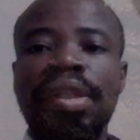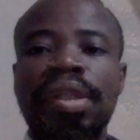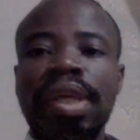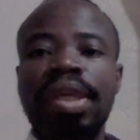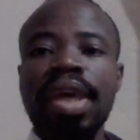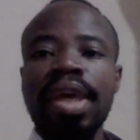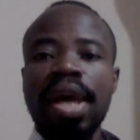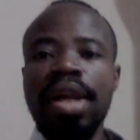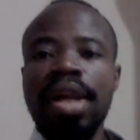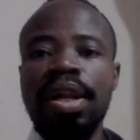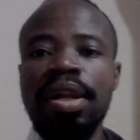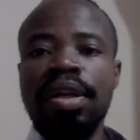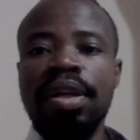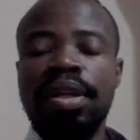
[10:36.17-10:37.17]

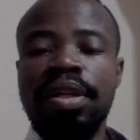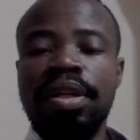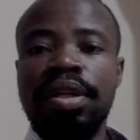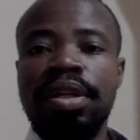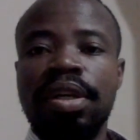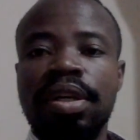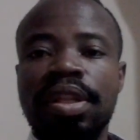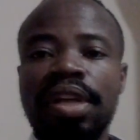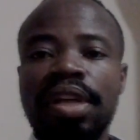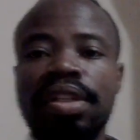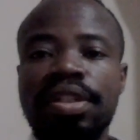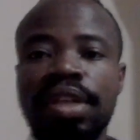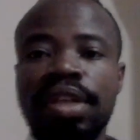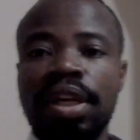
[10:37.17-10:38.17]
Tekel,
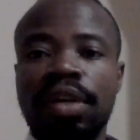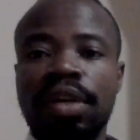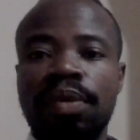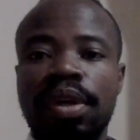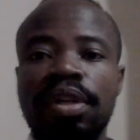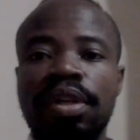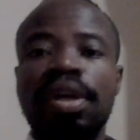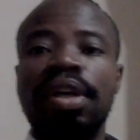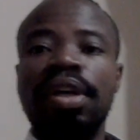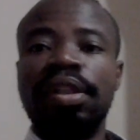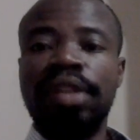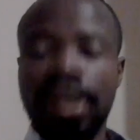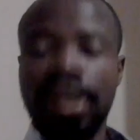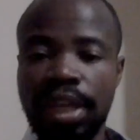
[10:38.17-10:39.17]
that's the second one.
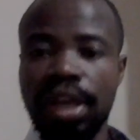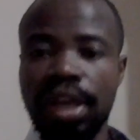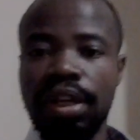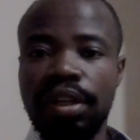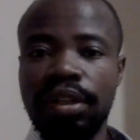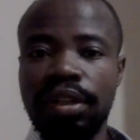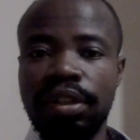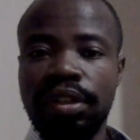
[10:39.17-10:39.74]
Tekel.